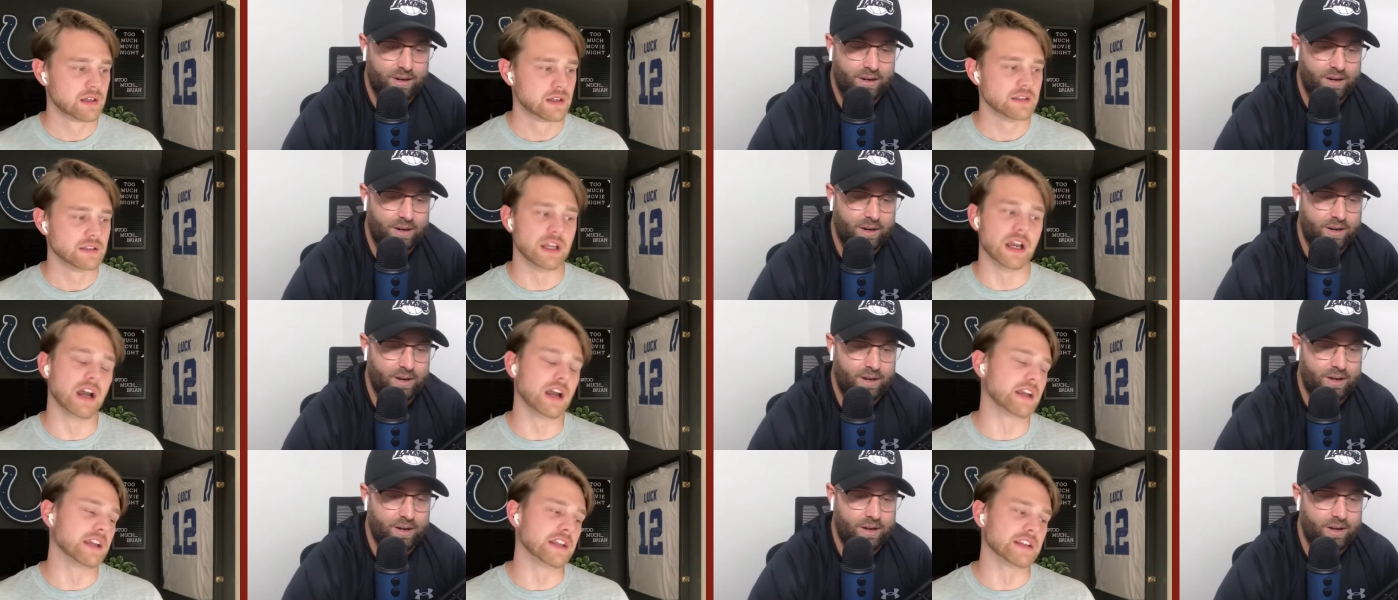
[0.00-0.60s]

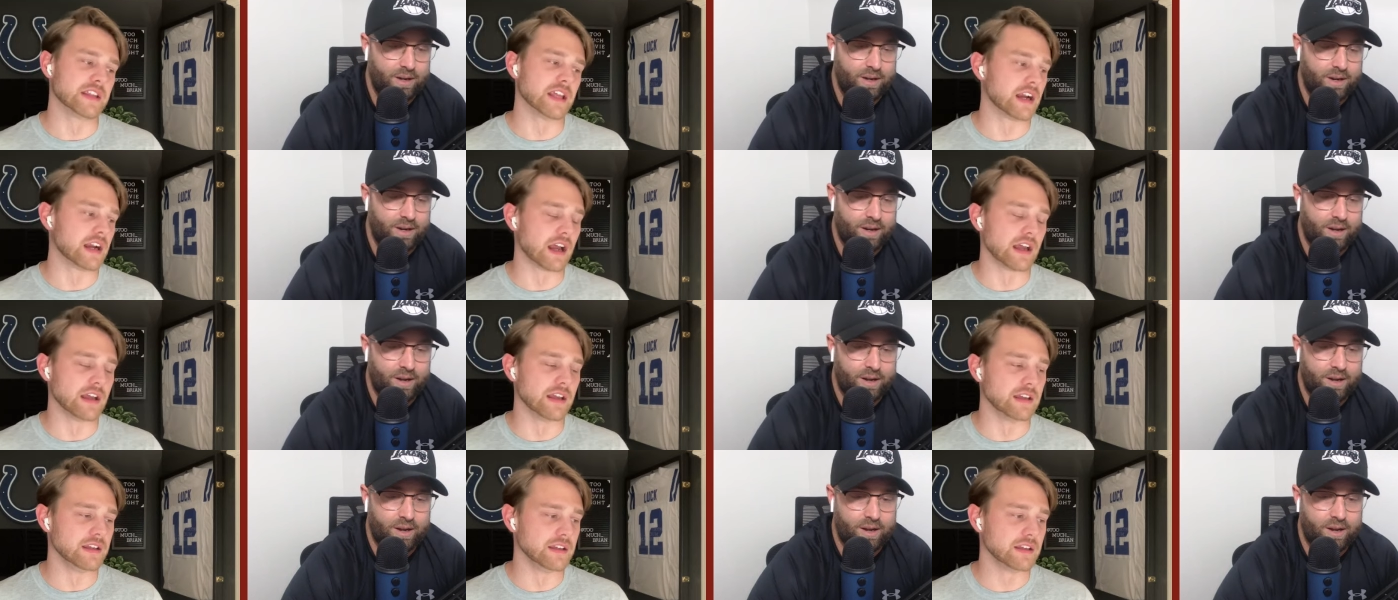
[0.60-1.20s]
Speaker 1: Yeah, I get that.
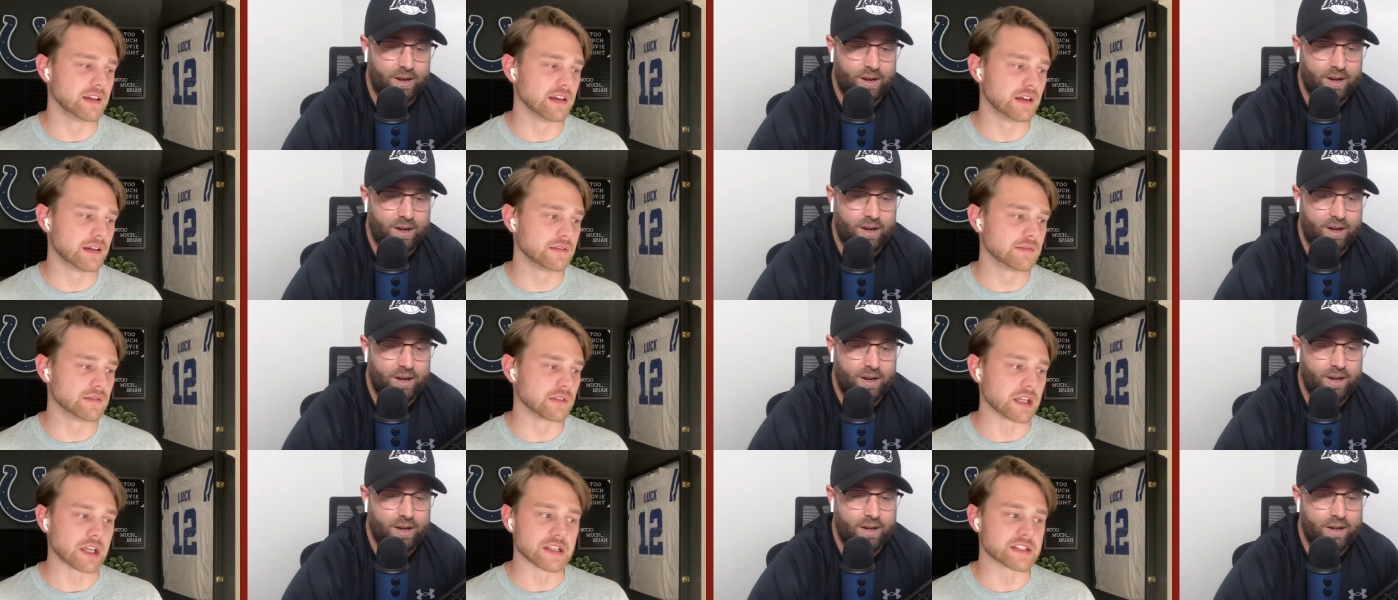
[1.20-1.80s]
I
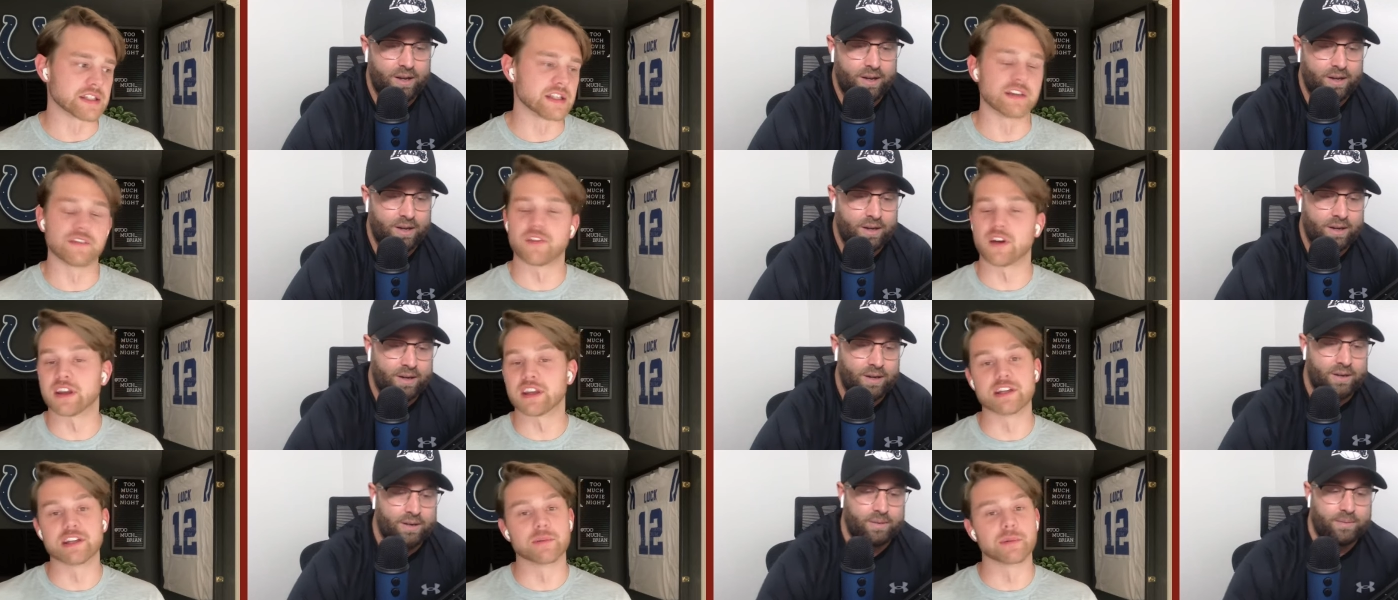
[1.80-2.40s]
like I said, if
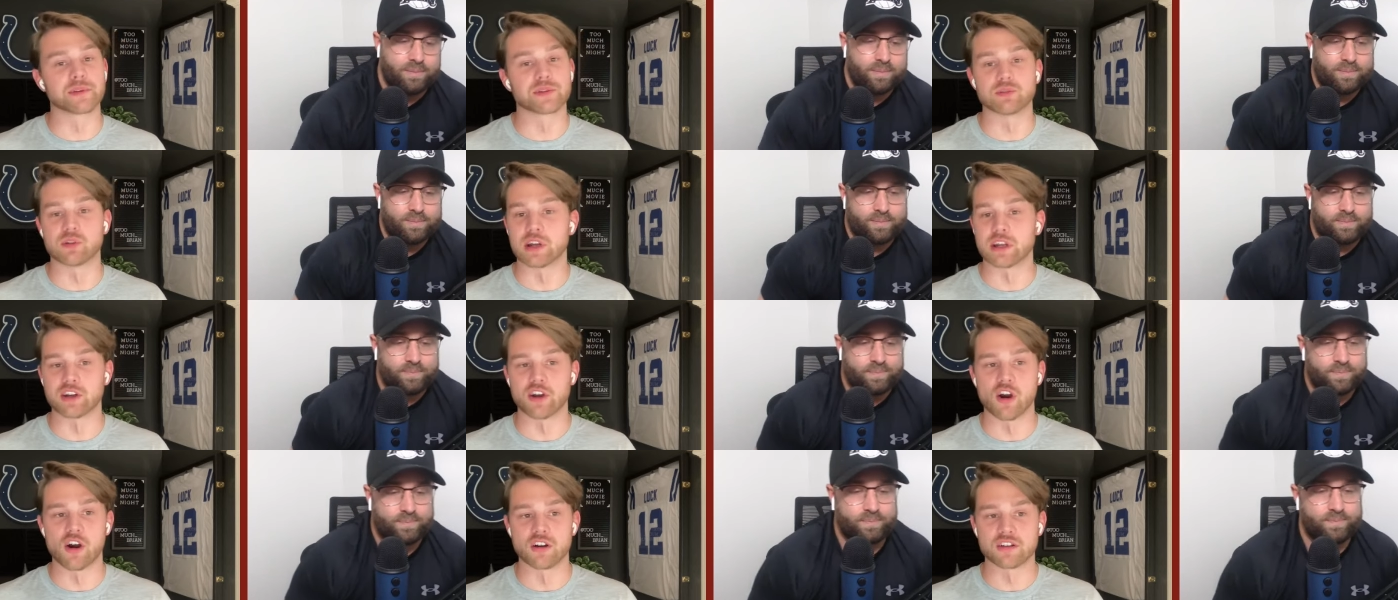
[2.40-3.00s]
I can get them at the
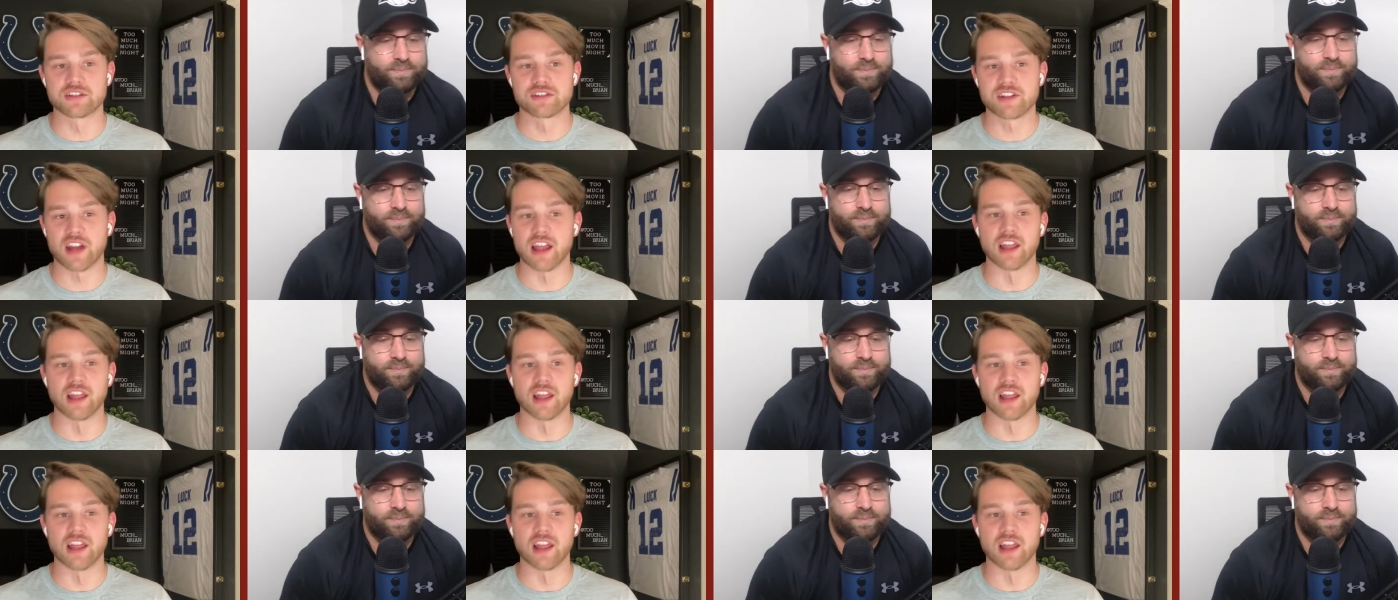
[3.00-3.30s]
right cost,